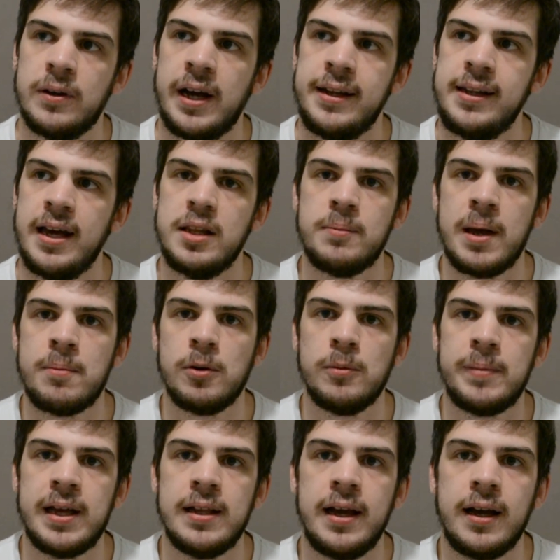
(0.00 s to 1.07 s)
And the other people will
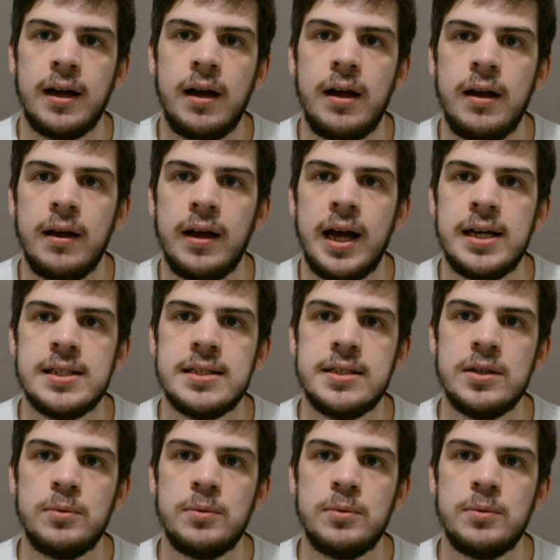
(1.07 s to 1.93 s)
be like, oh, I still